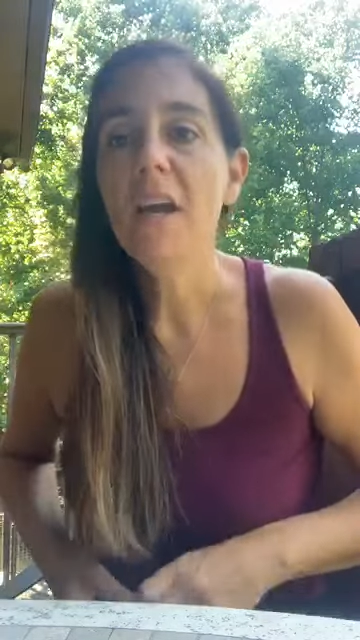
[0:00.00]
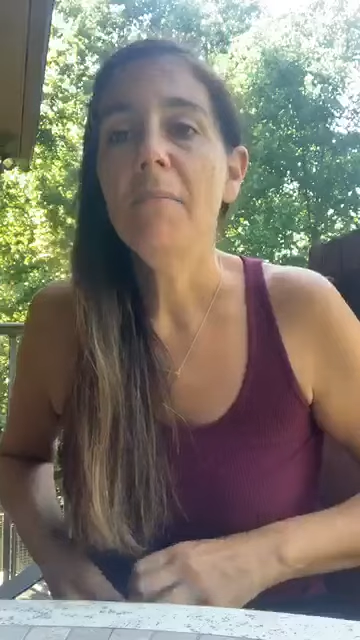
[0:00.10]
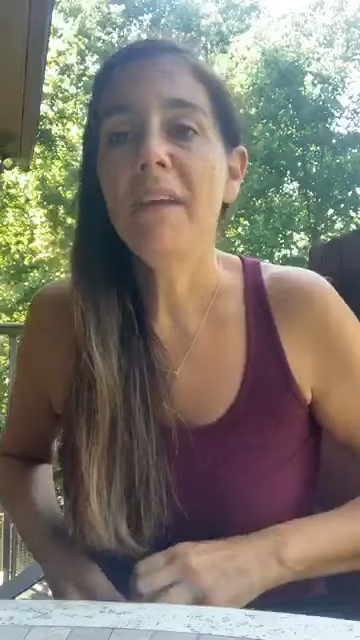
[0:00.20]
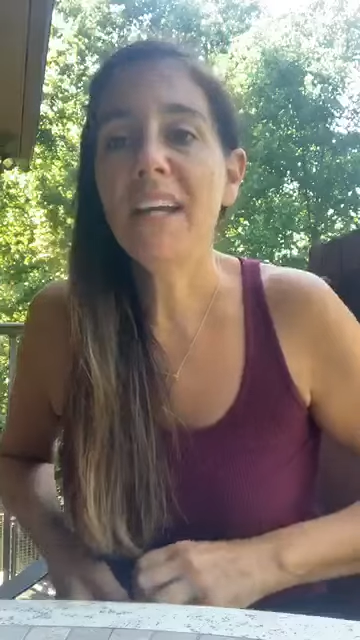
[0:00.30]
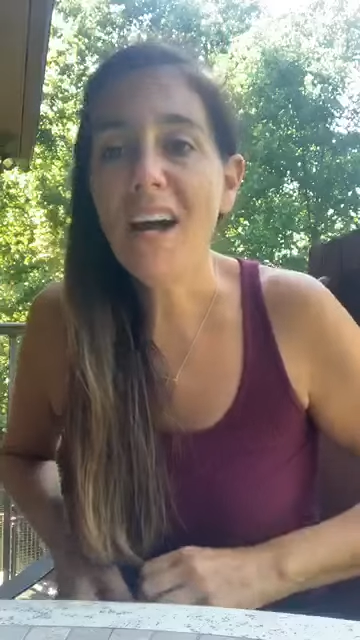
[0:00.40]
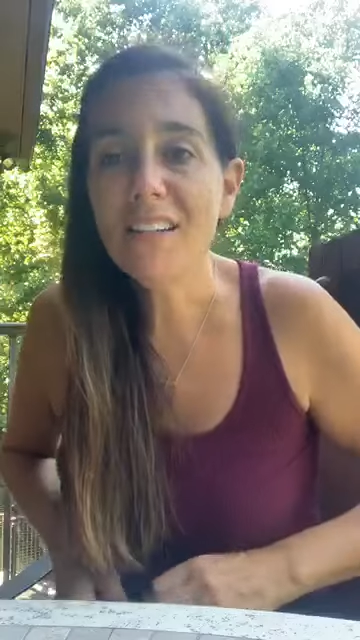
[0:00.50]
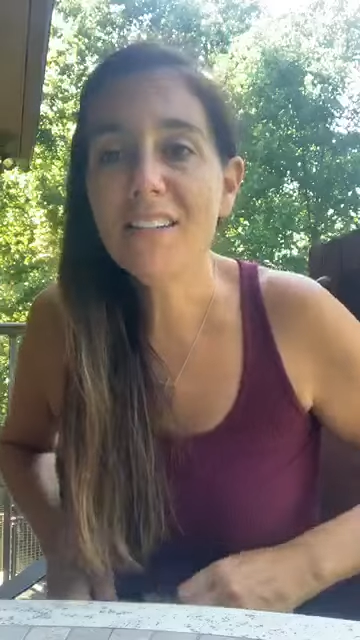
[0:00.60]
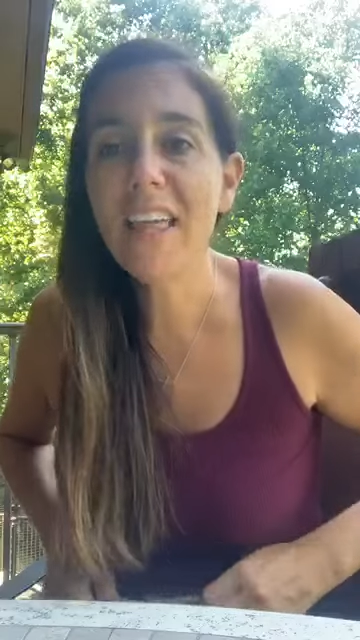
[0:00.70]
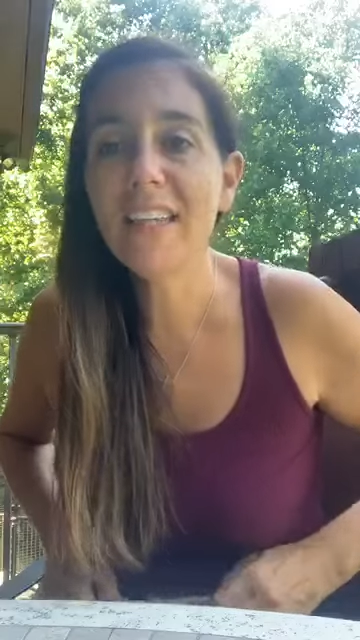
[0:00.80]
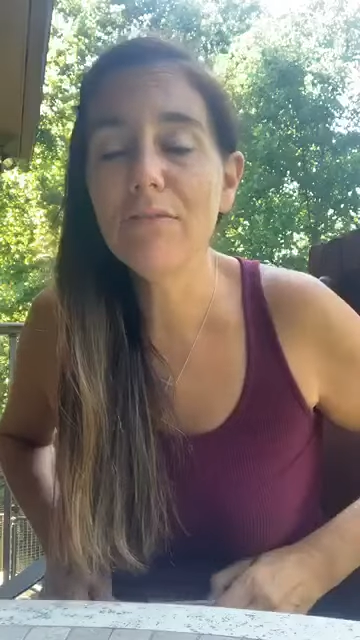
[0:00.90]
because
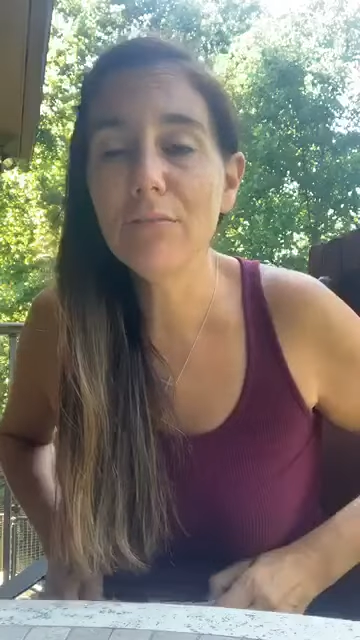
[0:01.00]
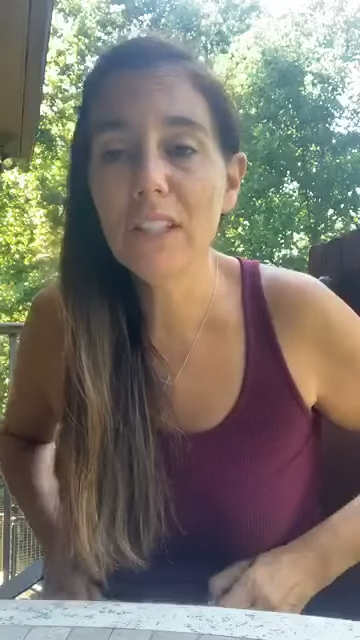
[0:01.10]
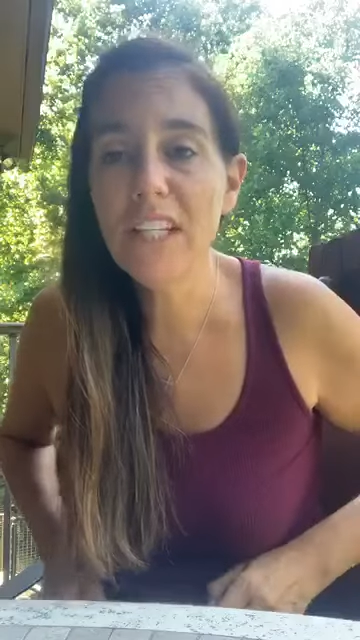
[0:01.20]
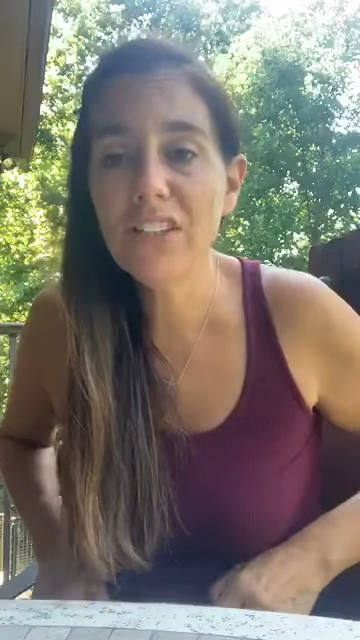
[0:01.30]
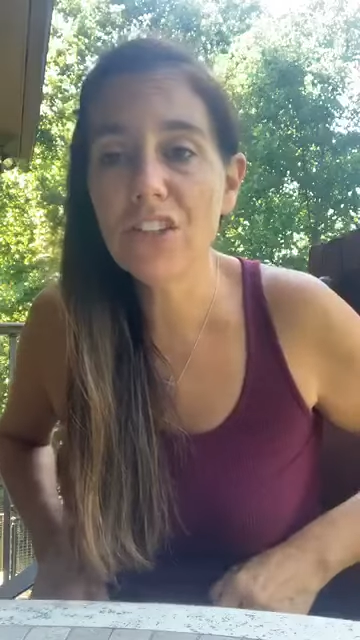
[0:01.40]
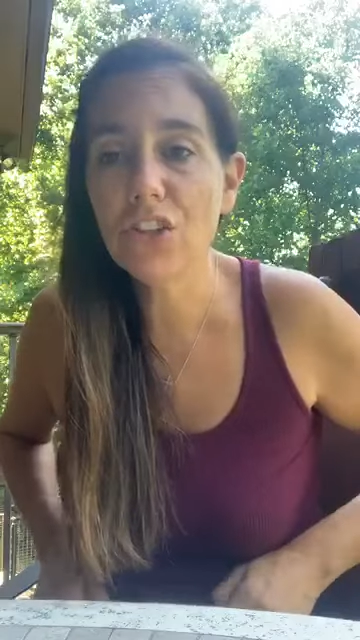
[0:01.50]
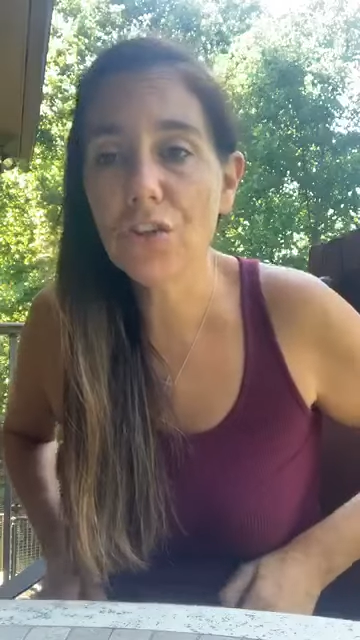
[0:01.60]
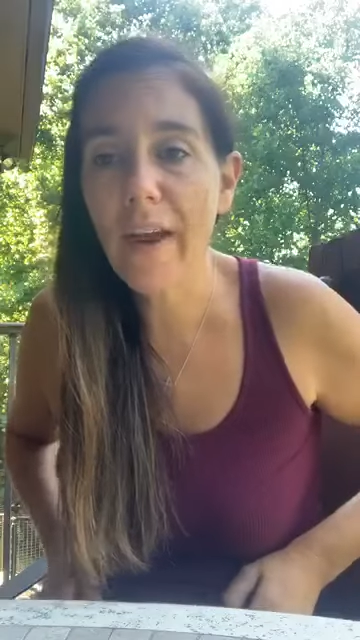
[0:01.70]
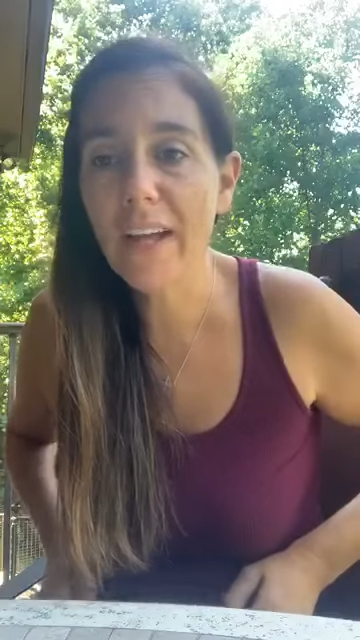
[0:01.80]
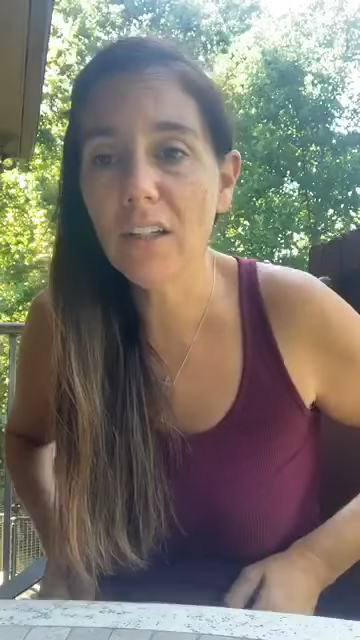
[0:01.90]
they released the
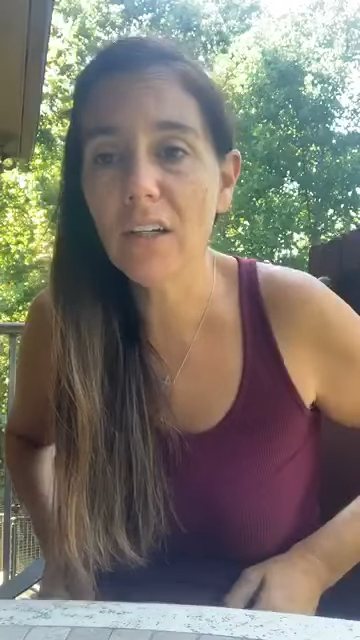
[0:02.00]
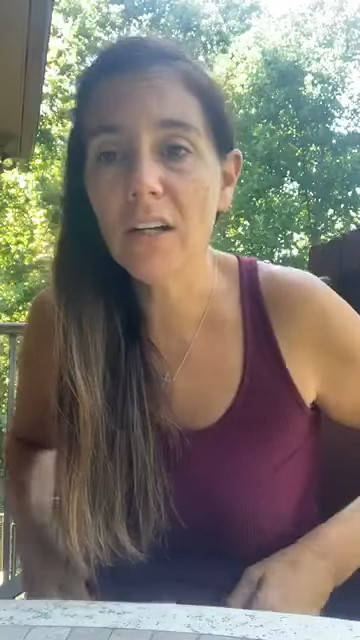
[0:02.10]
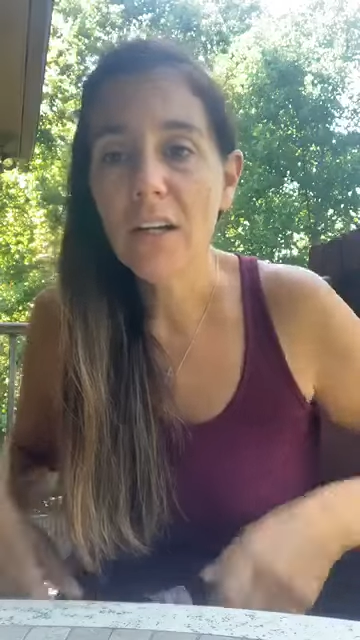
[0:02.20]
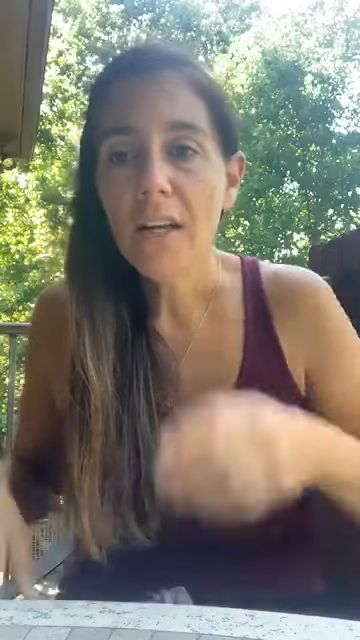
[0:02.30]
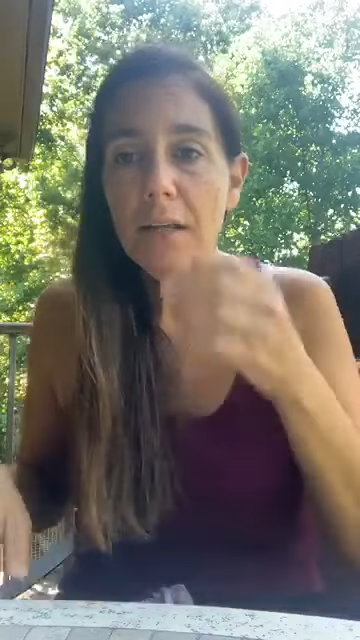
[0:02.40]
trailer